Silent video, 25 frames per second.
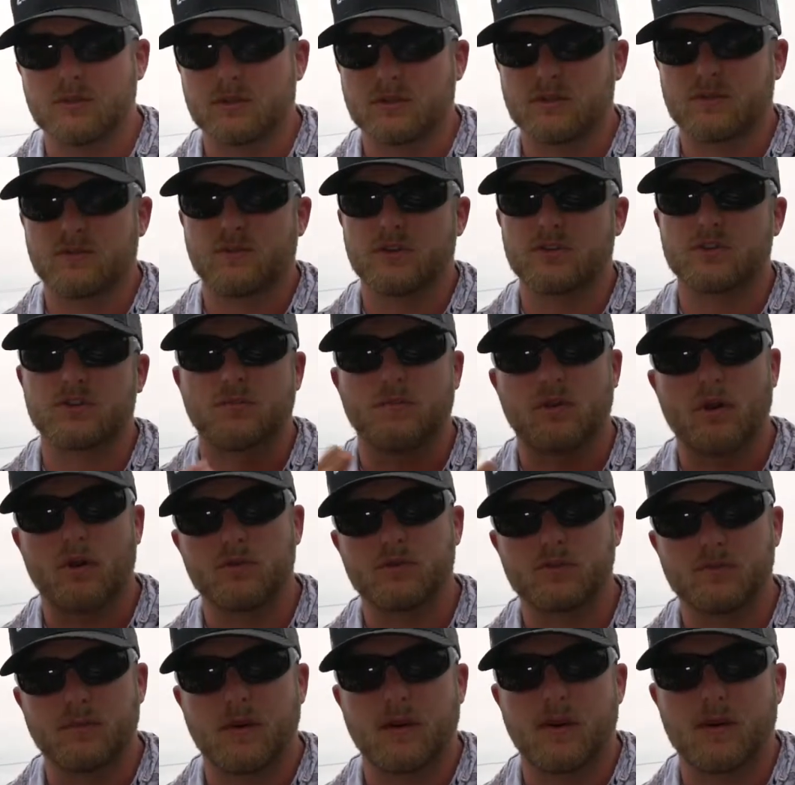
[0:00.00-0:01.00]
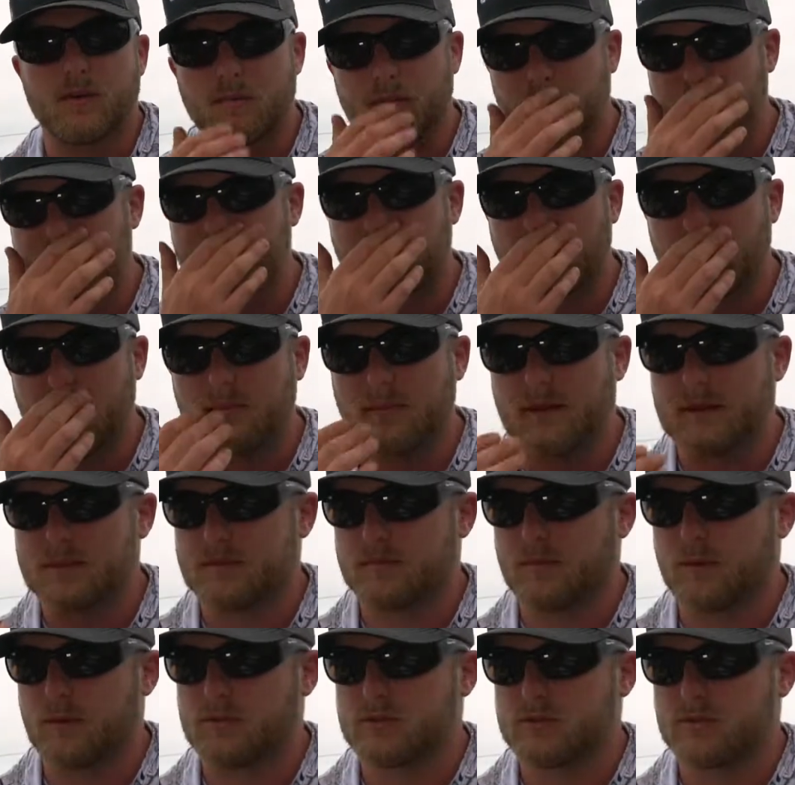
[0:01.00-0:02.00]
These fish are post-spawn, spotted bass
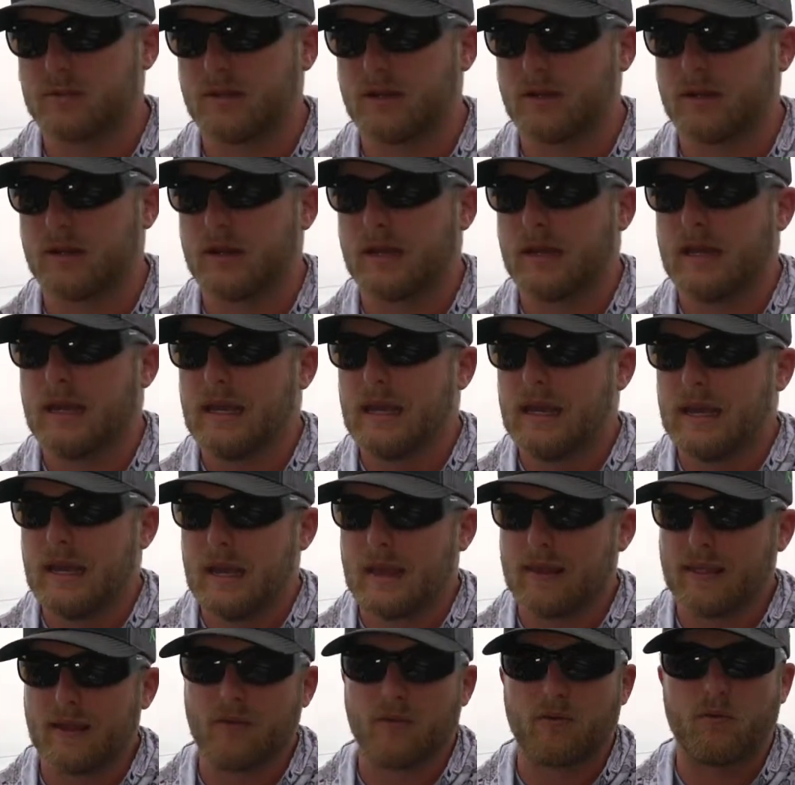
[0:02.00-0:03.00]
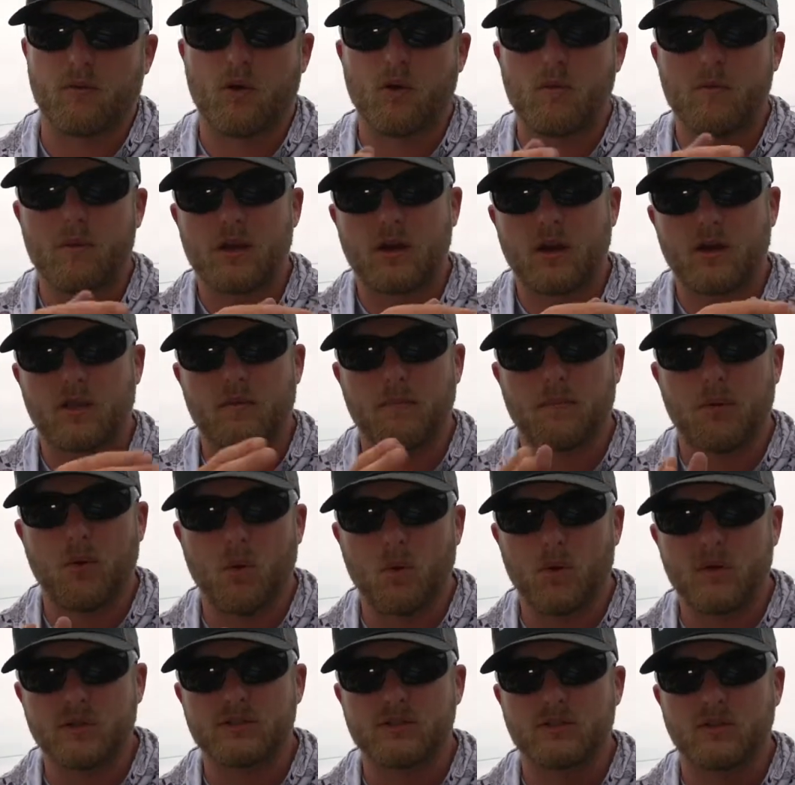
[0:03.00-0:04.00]
are post-spawn, and they were roaming on the
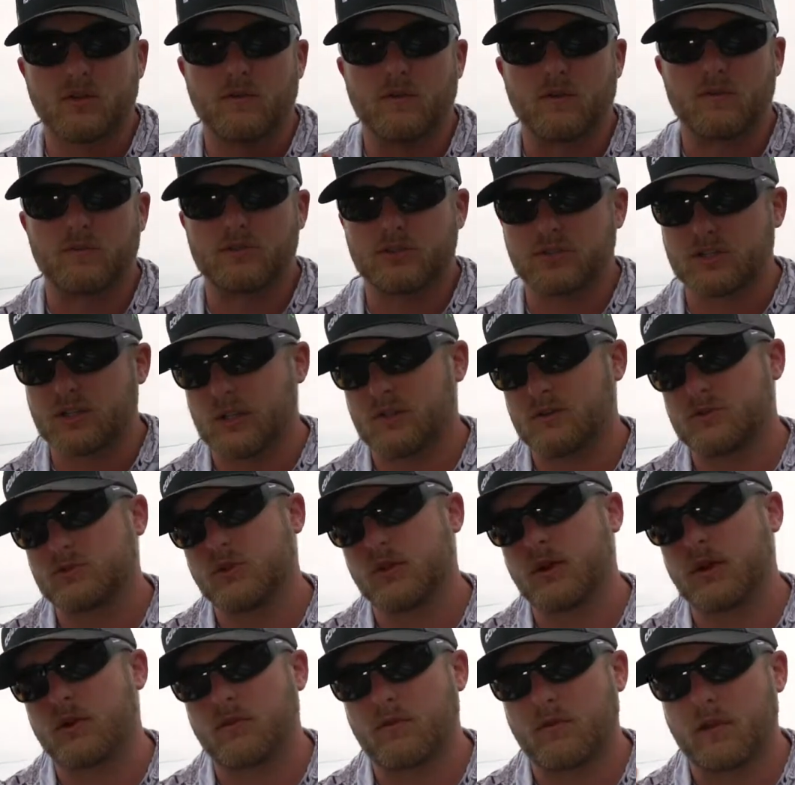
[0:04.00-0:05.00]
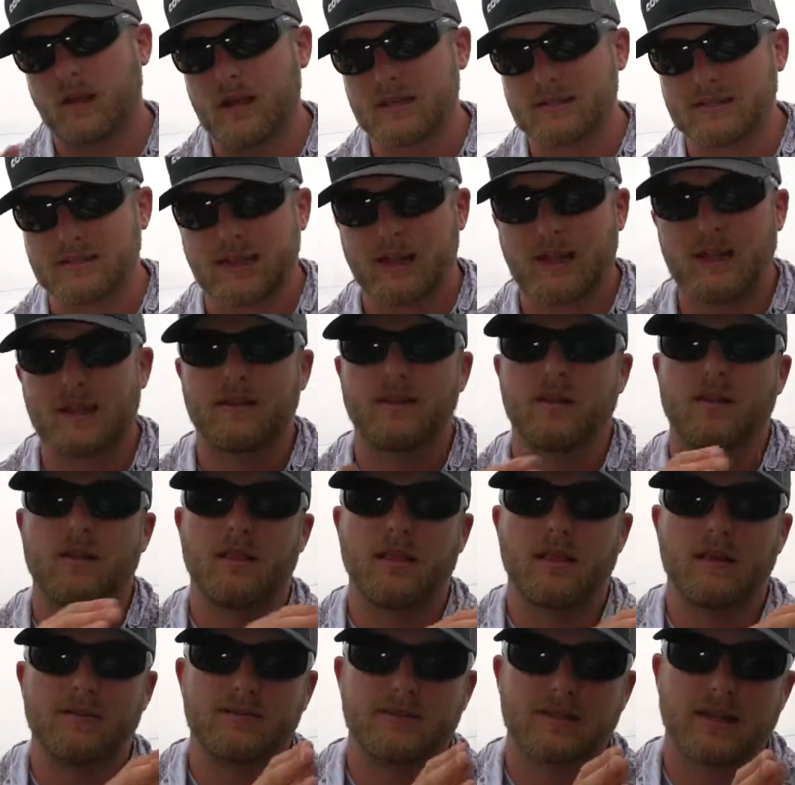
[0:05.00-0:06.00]
points. If there was a channel swing on the right side and on
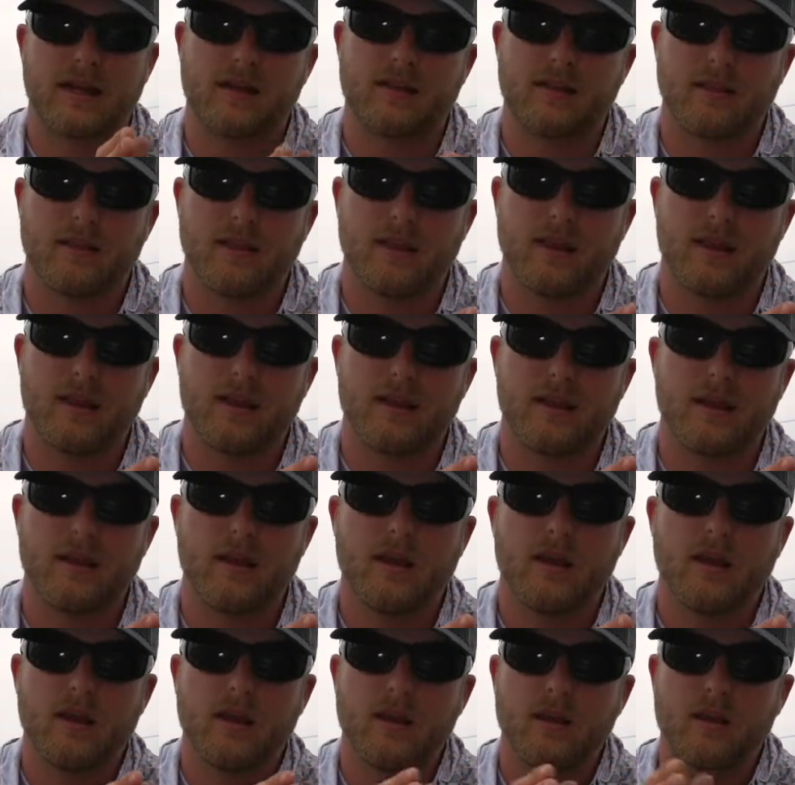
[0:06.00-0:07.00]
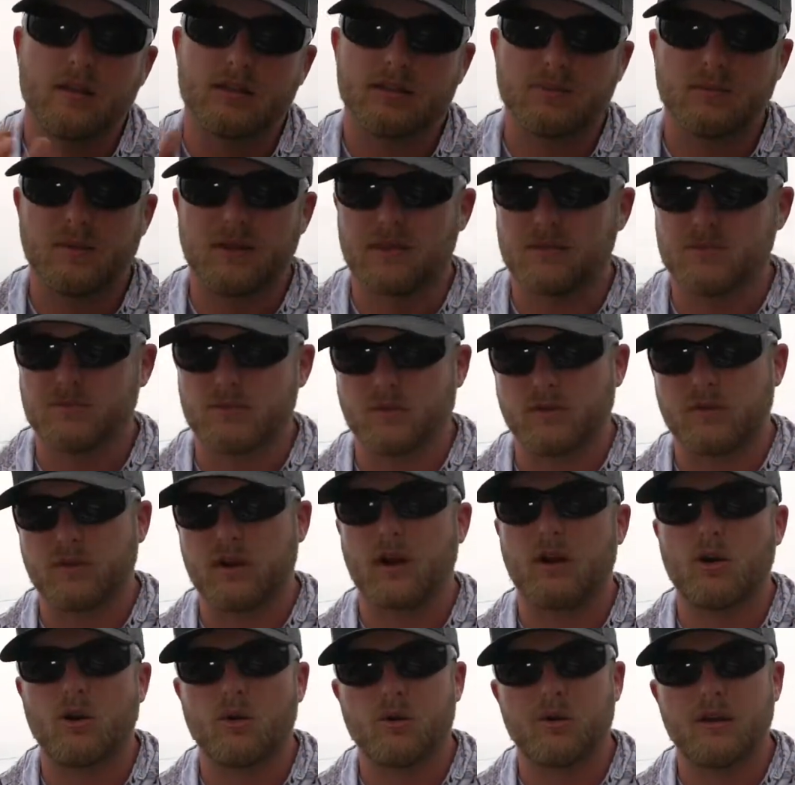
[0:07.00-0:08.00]
the left side of the lake, Smith is real
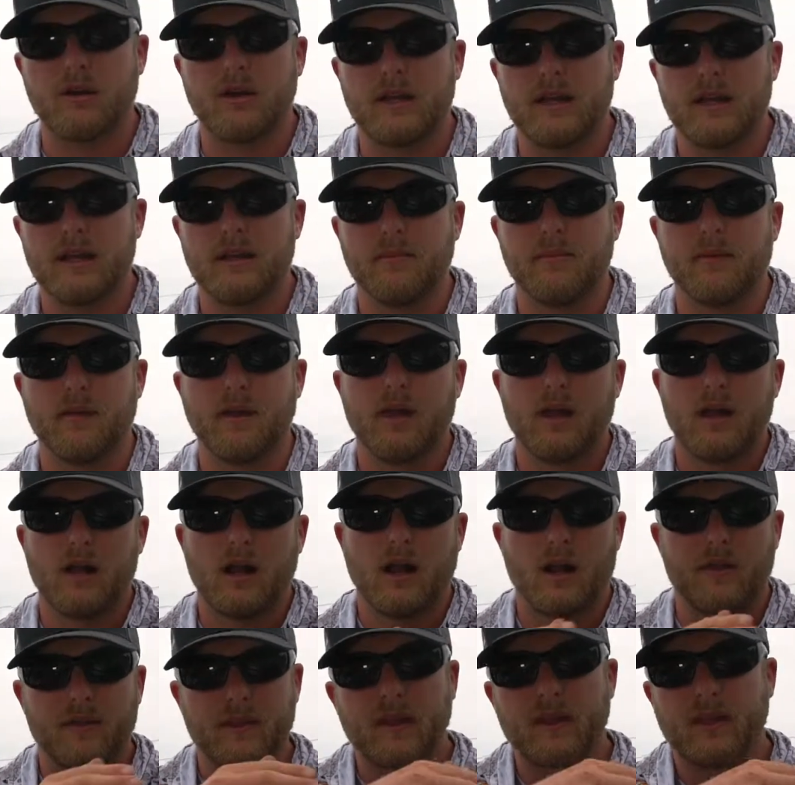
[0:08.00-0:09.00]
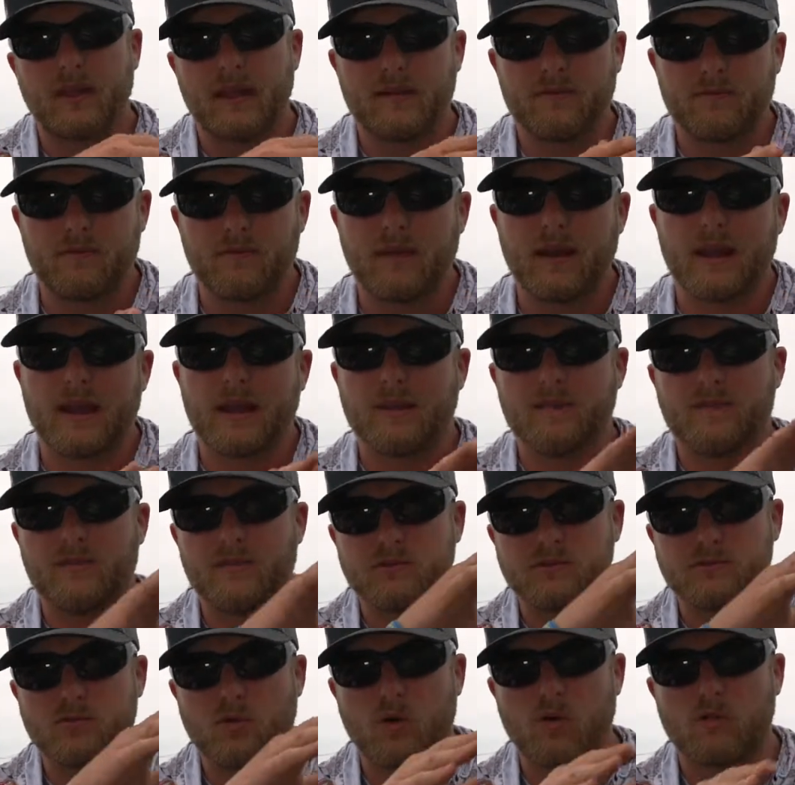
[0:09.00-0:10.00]
narrow and deep. On that left bank, if it
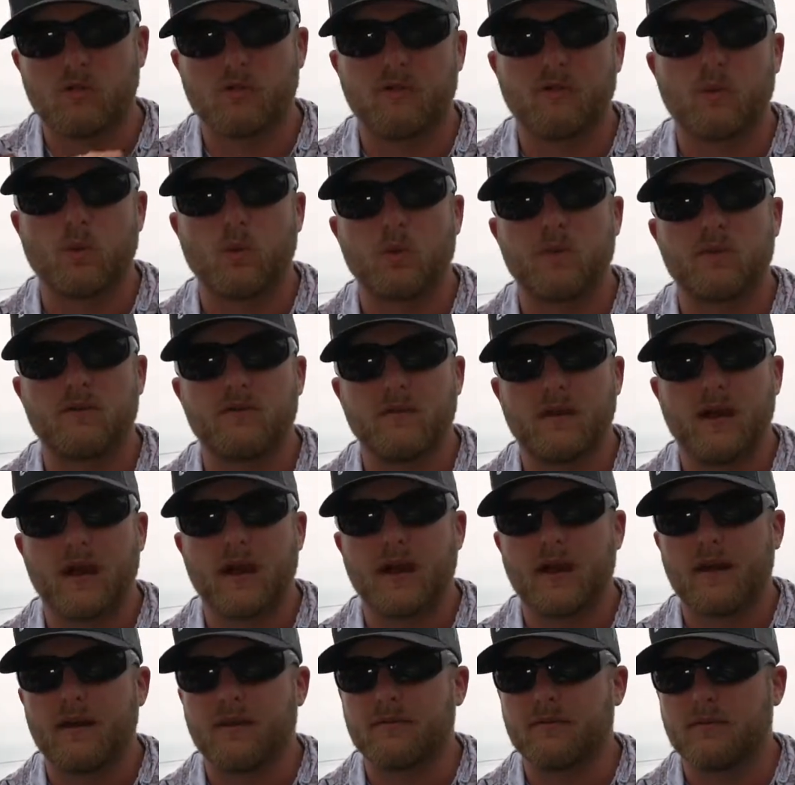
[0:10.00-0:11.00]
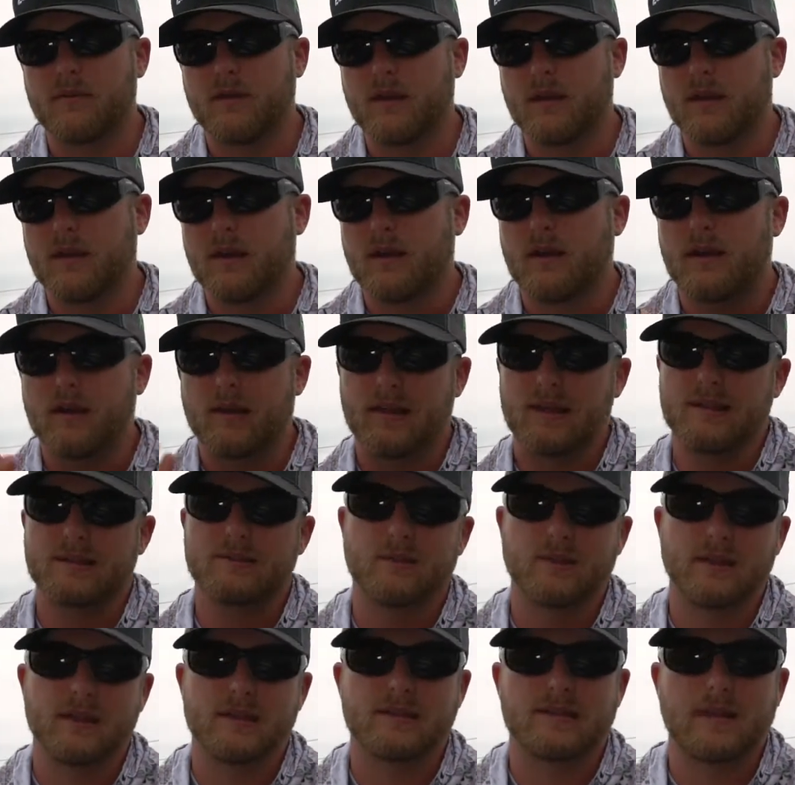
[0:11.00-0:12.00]
was more of a 45,
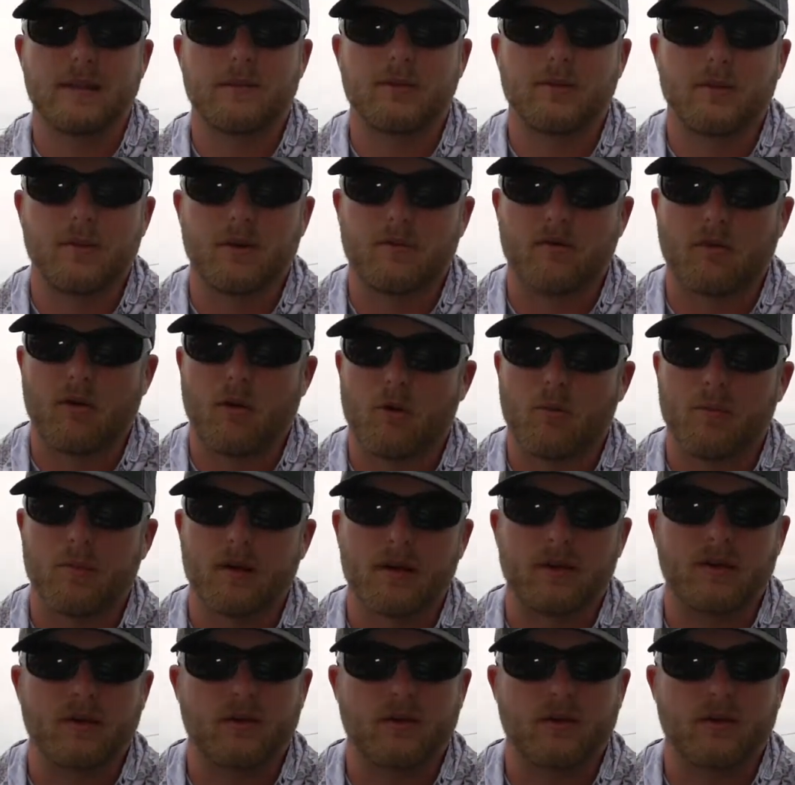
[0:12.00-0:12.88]
that's where they seem to be roaming.